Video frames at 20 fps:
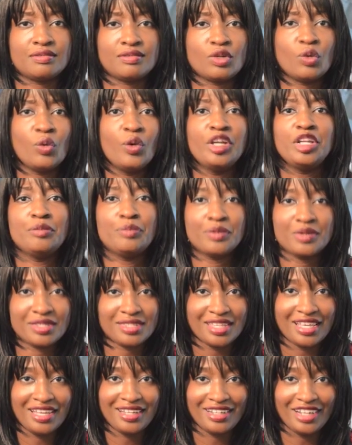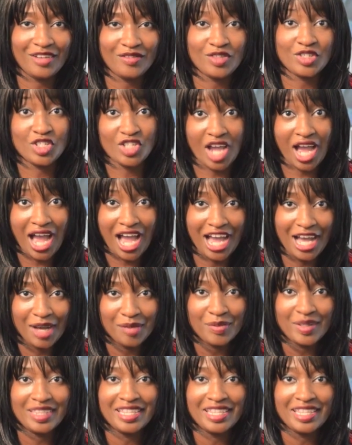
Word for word: twenty percent of the job,